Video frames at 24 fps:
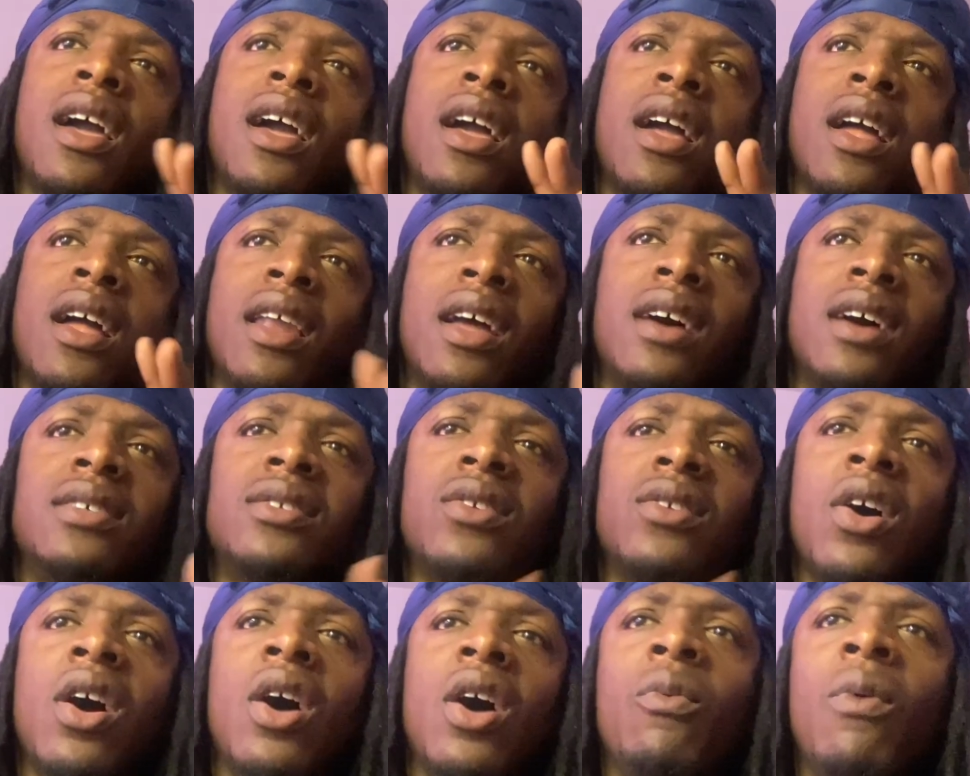And I
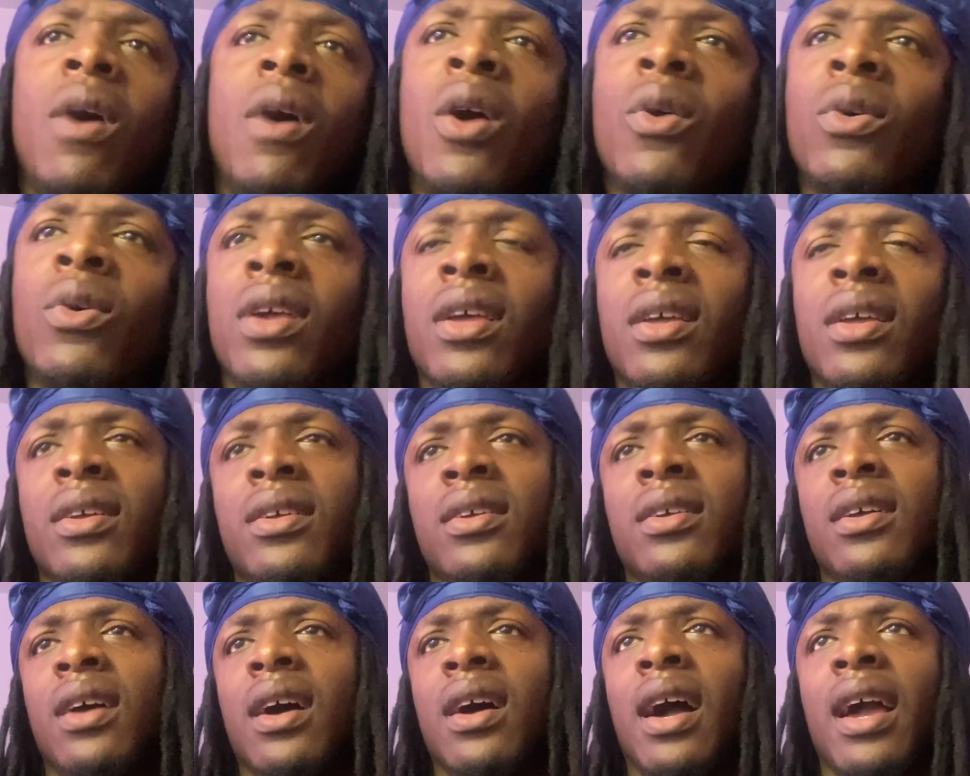started walking.
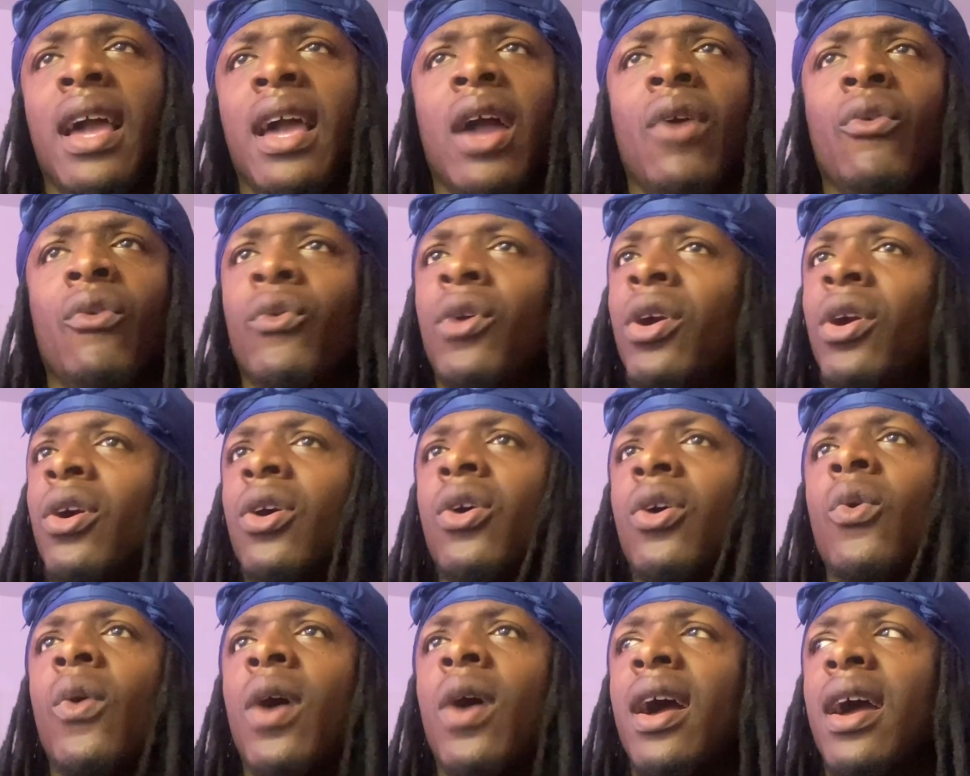I got real
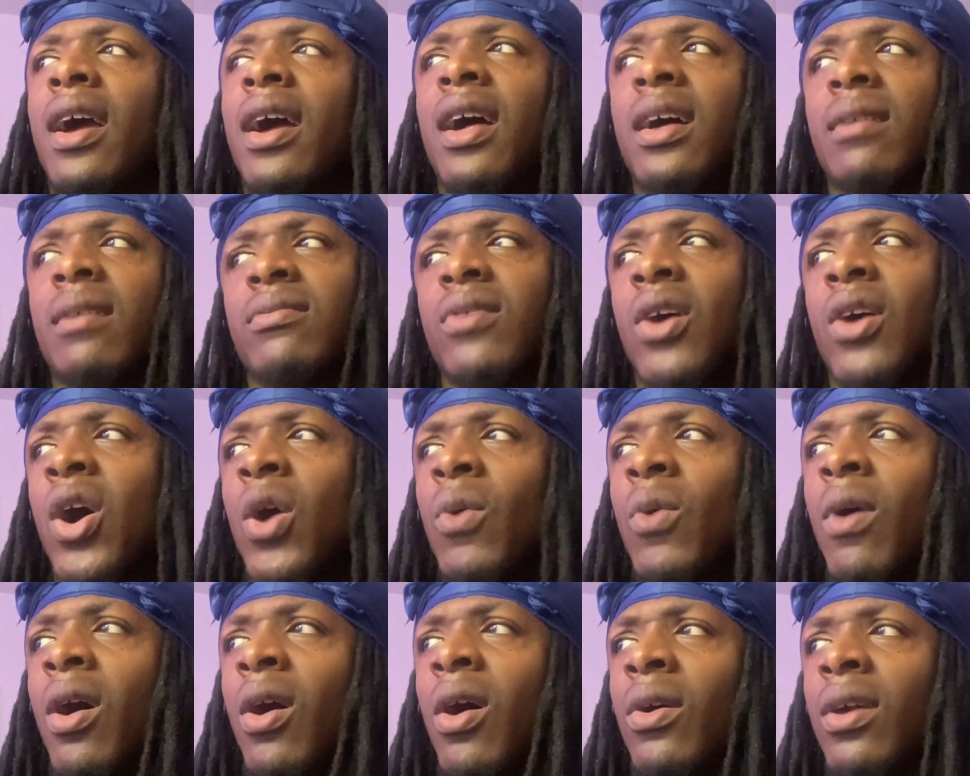quiet. I started
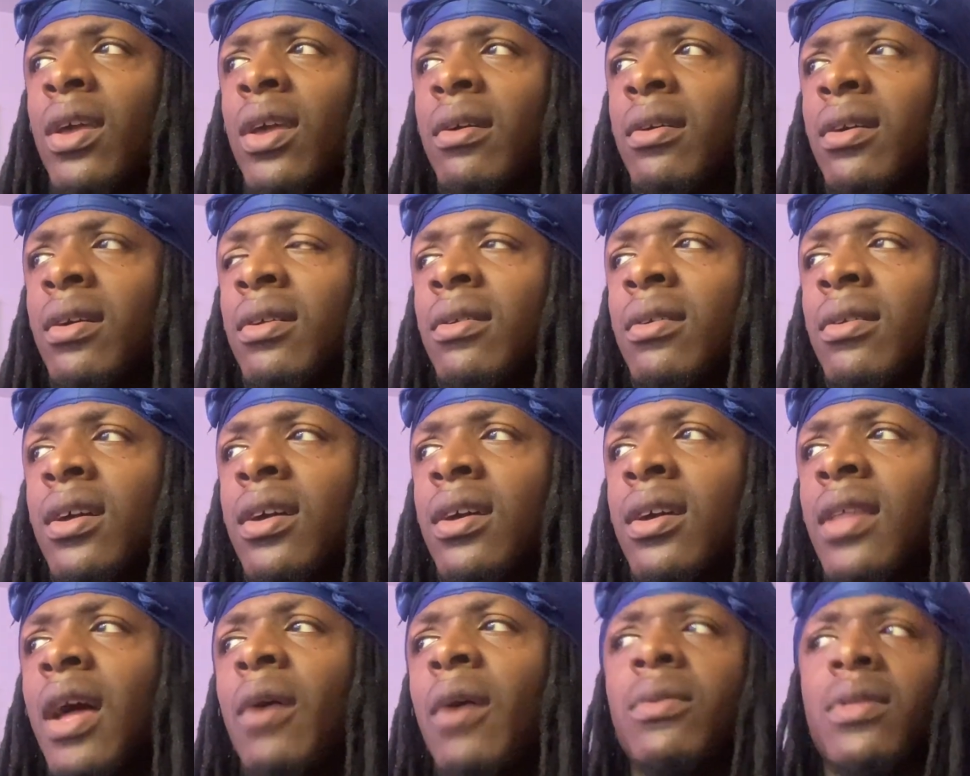walking
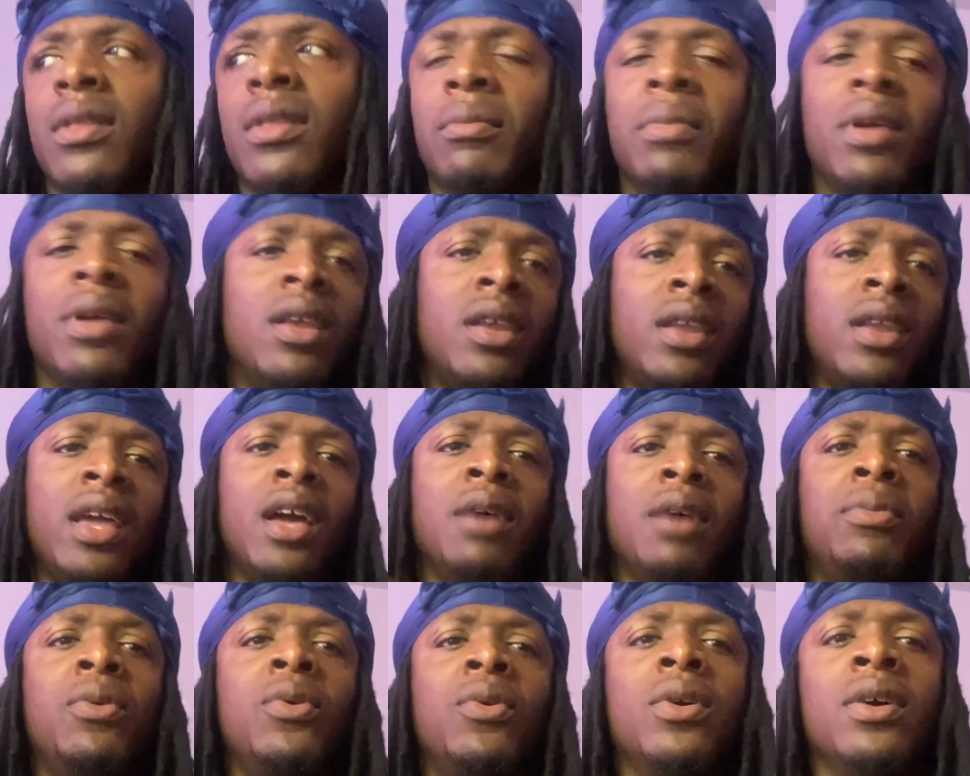because I was in the middle of the
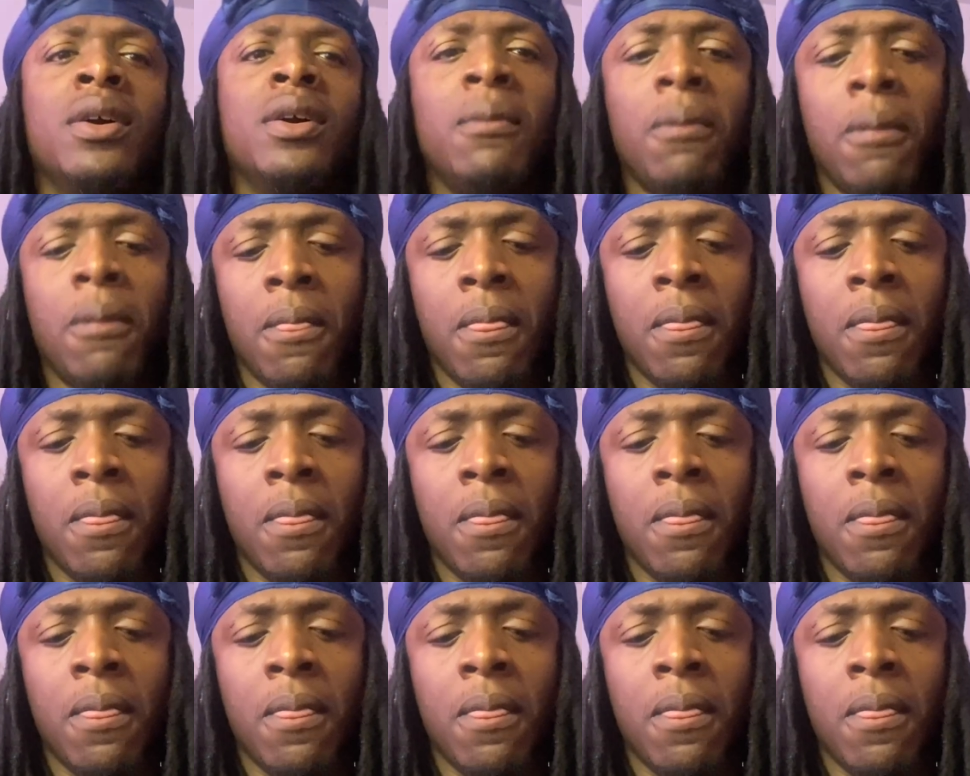airport.